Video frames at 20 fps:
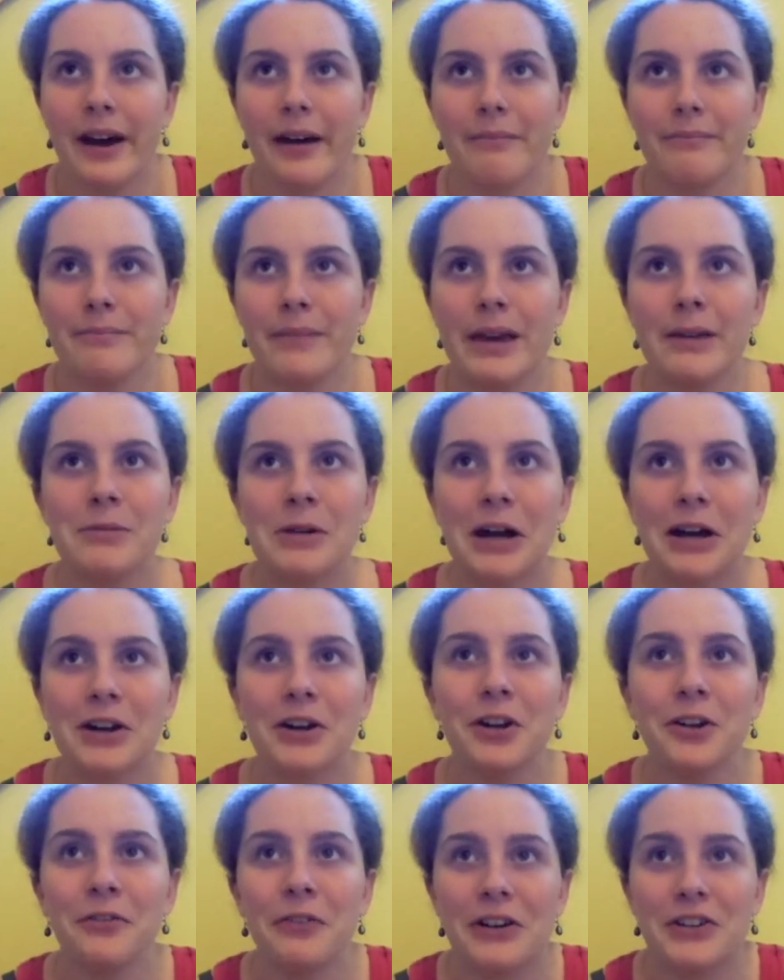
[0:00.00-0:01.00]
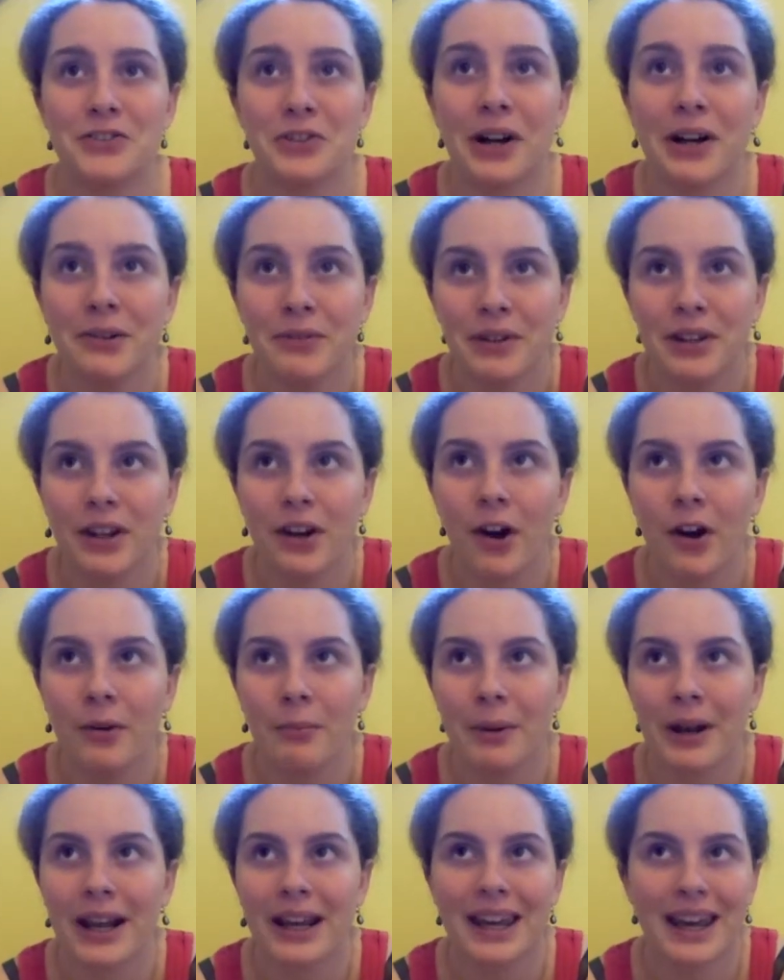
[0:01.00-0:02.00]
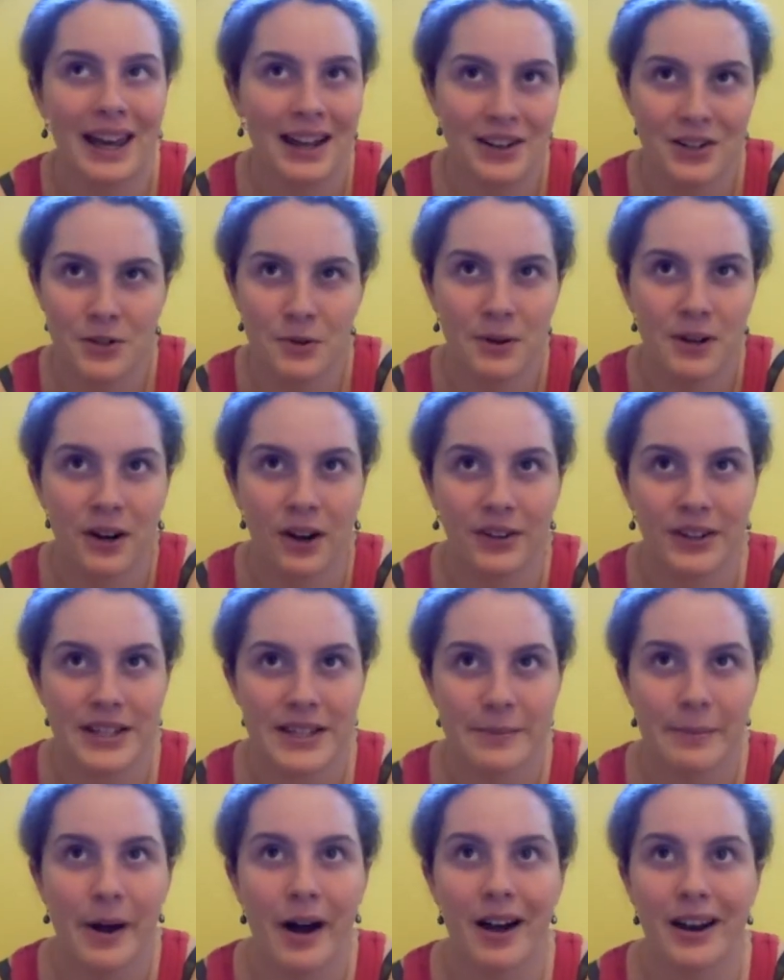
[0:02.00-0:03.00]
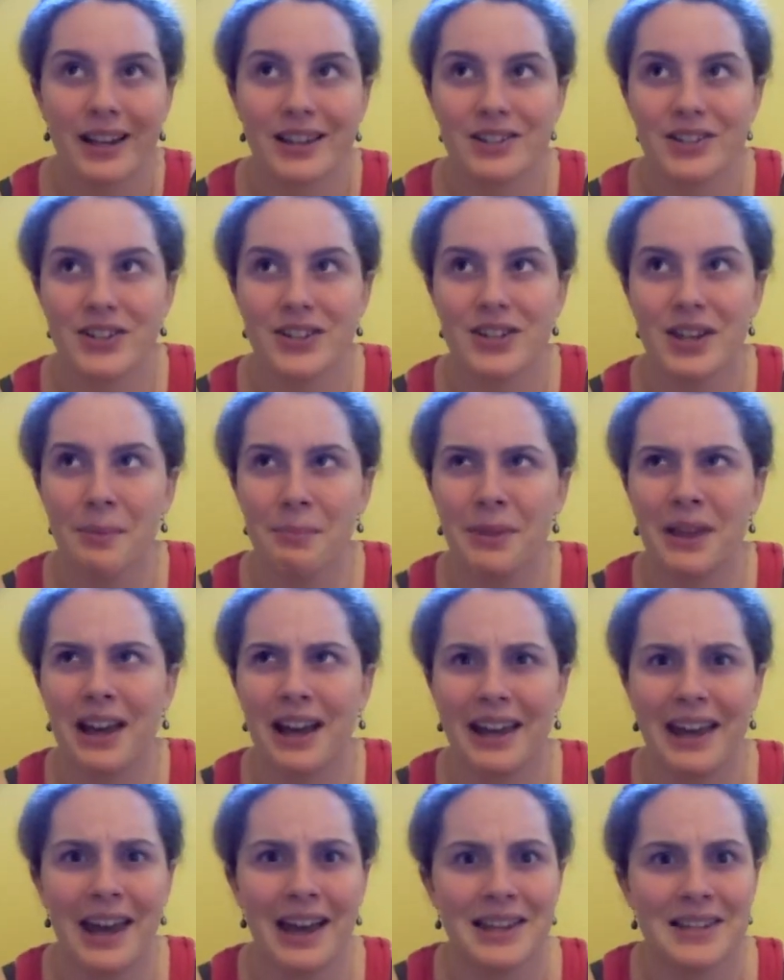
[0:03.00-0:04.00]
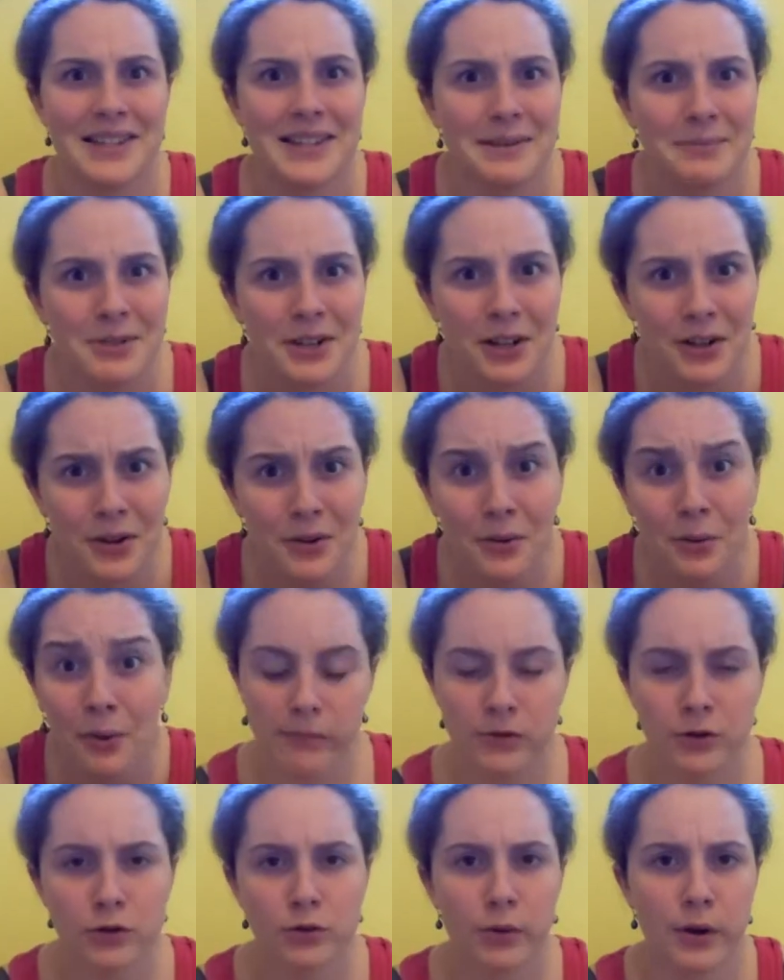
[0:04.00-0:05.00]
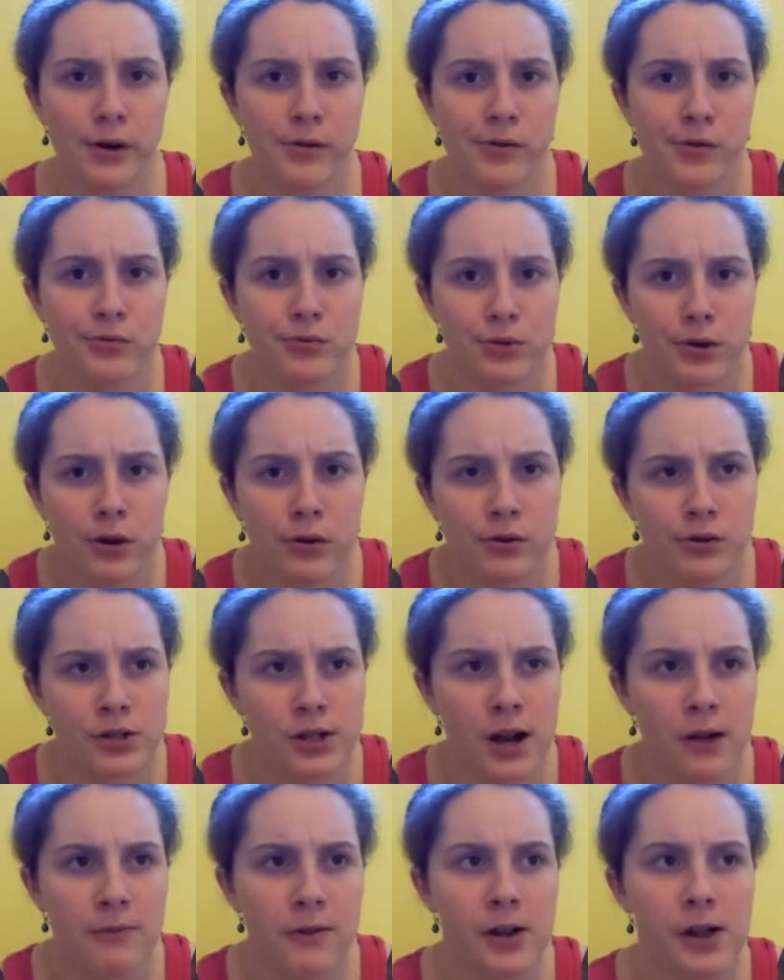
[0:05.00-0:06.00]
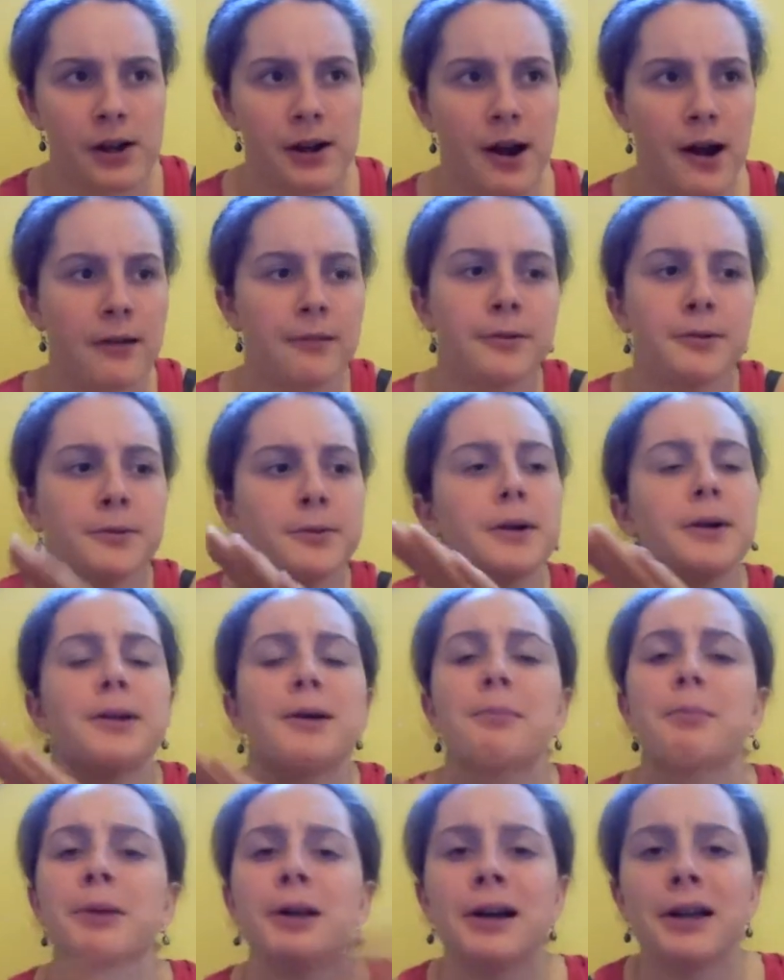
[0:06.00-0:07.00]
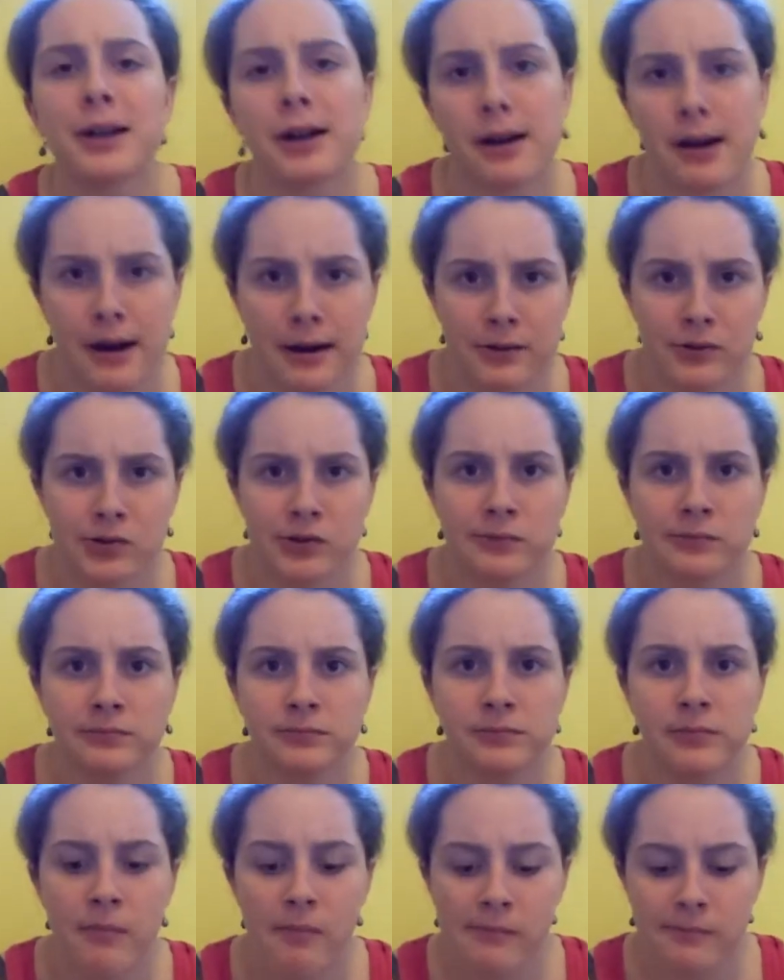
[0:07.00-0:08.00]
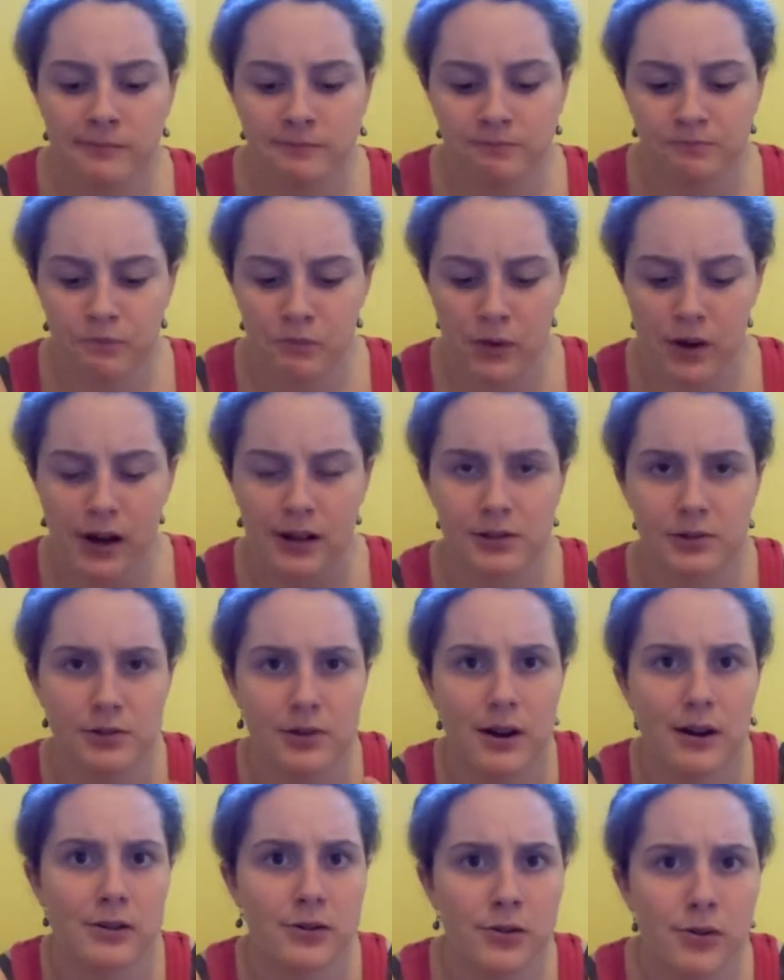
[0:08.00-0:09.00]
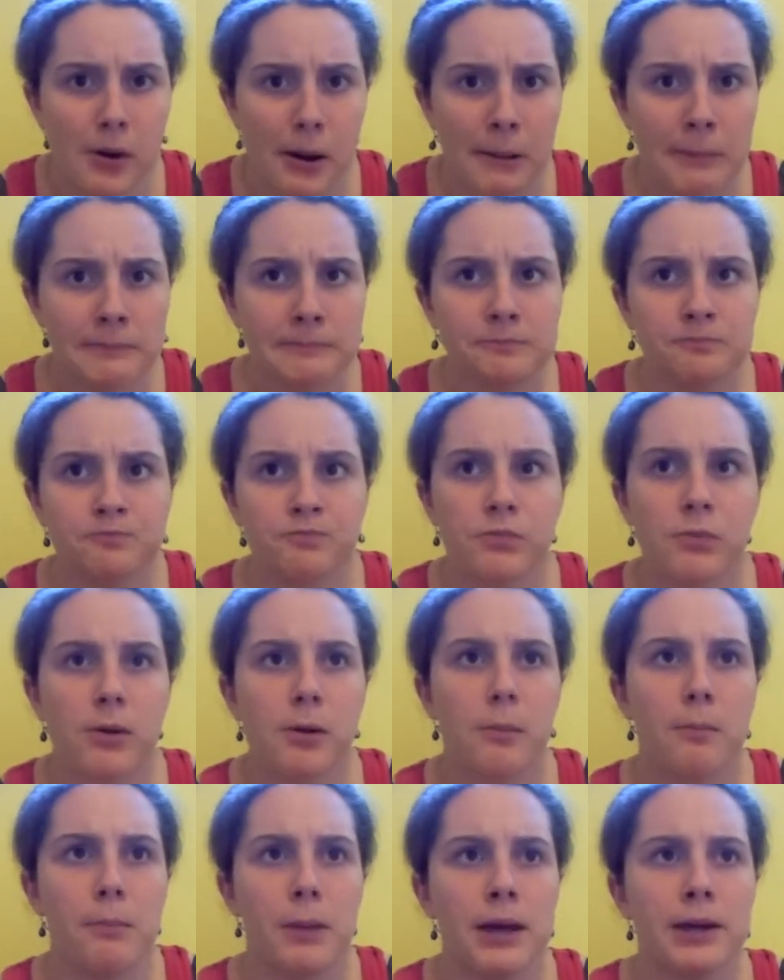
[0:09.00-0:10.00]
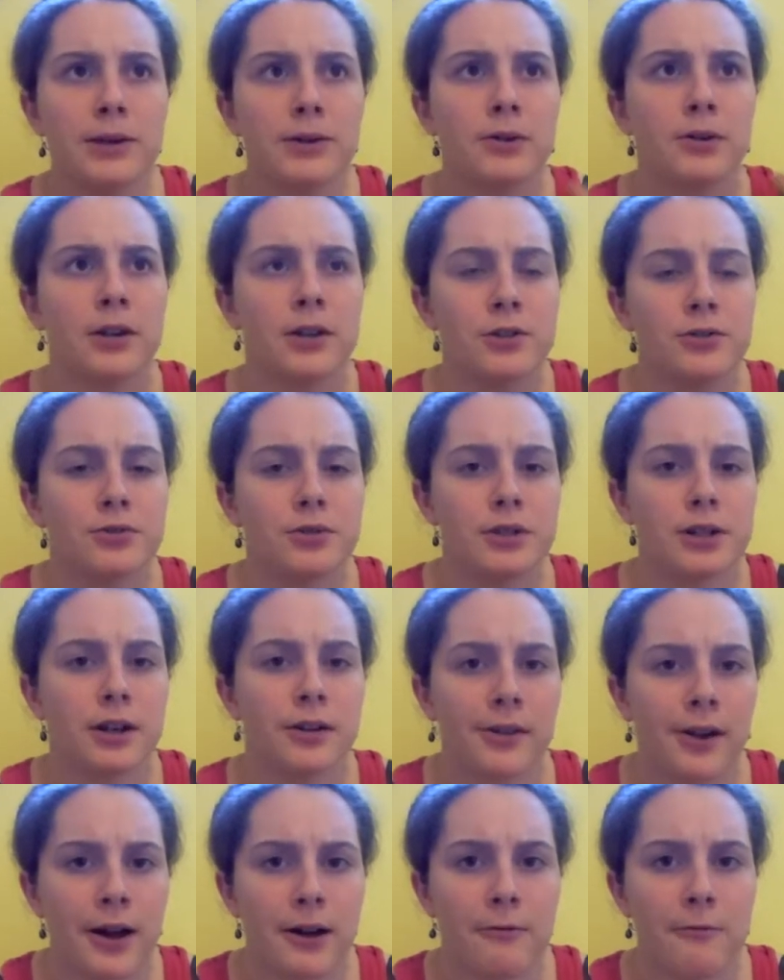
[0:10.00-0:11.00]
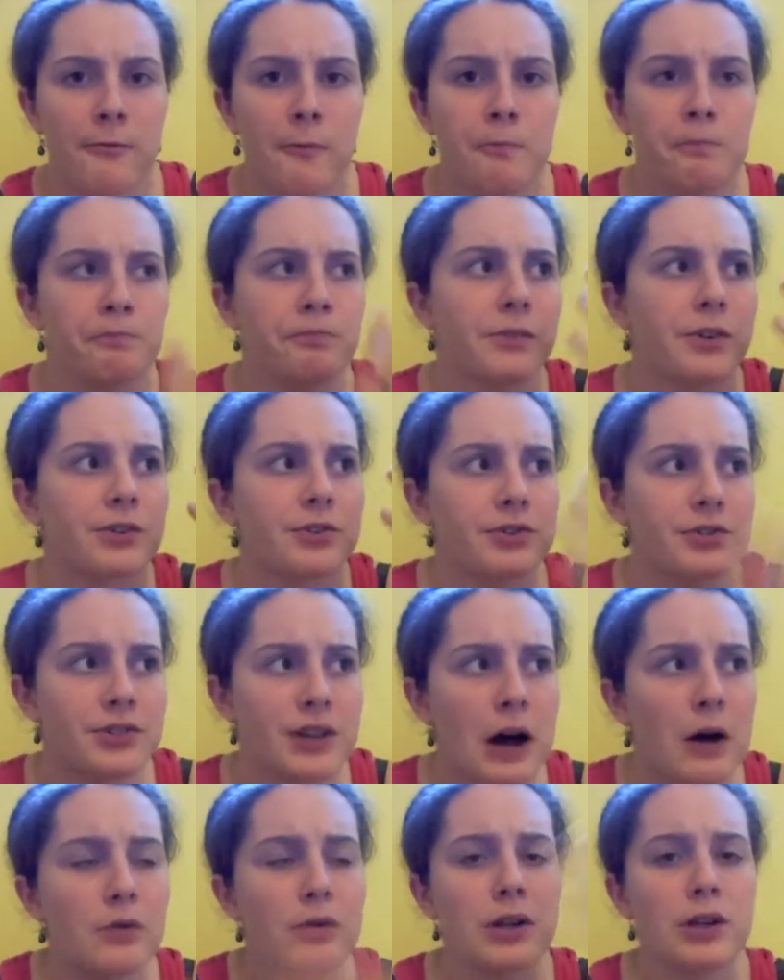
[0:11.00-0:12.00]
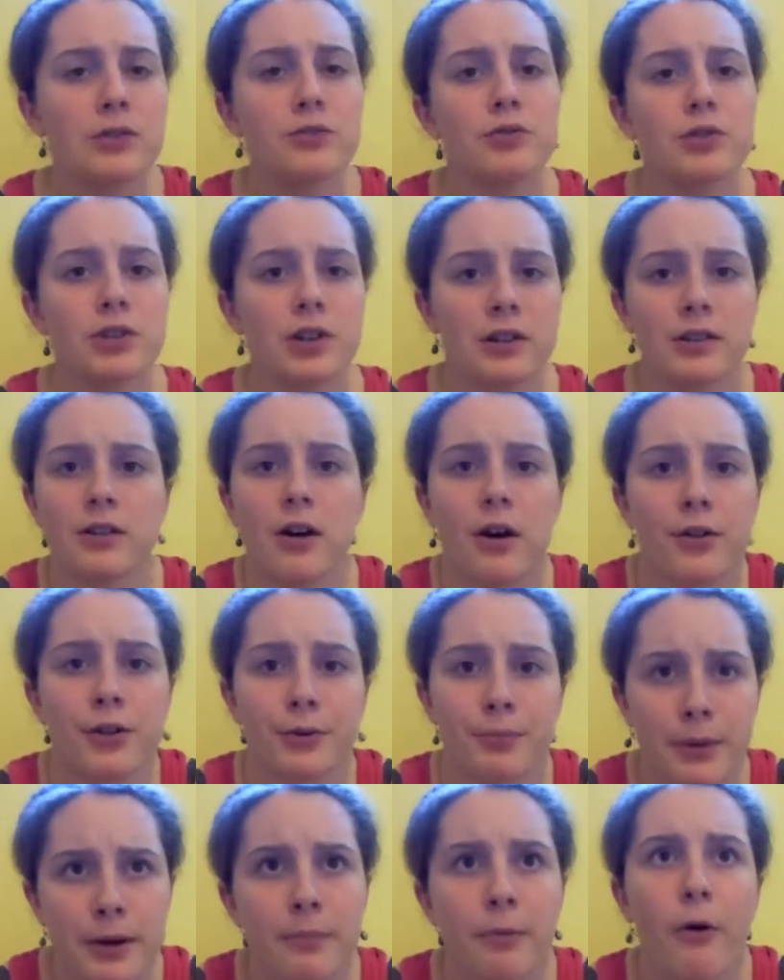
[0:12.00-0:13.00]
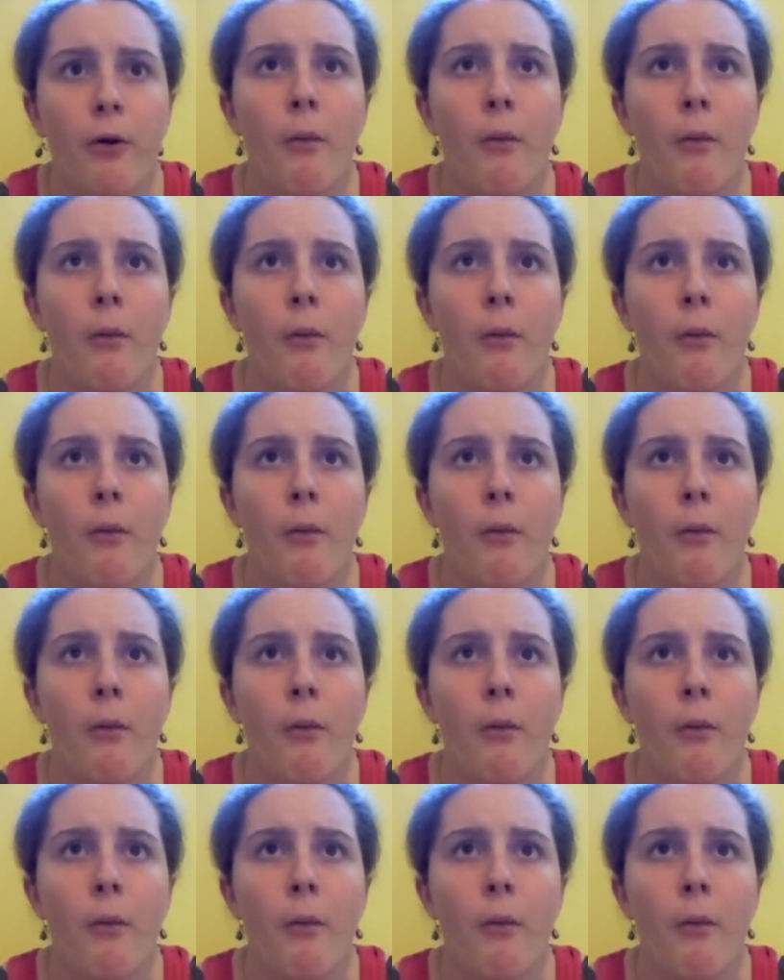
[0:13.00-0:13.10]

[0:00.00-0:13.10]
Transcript: maybe I could if I tried really hard, but I can't do it on the spot. It's just something I can't seem to do. It's one of those skills that I feel like everyone on the planet has. I just can't do it. Make your interesting life sound interesting to other people.